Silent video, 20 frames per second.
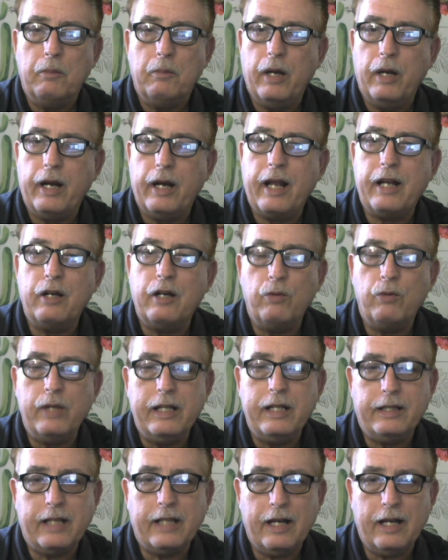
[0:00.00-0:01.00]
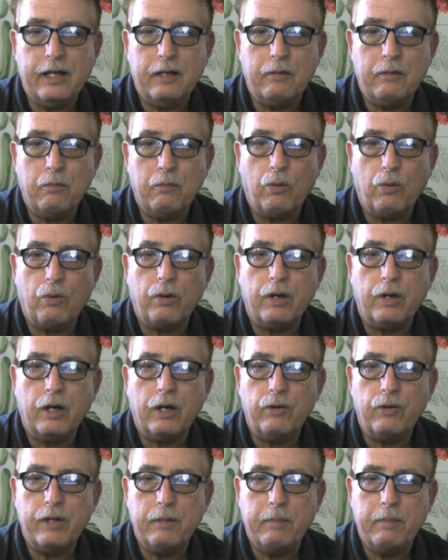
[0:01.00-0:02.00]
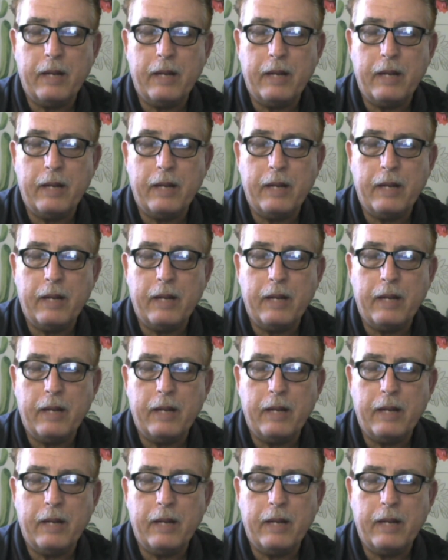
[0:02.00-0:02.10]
But I don't eat that anymore. I don't eat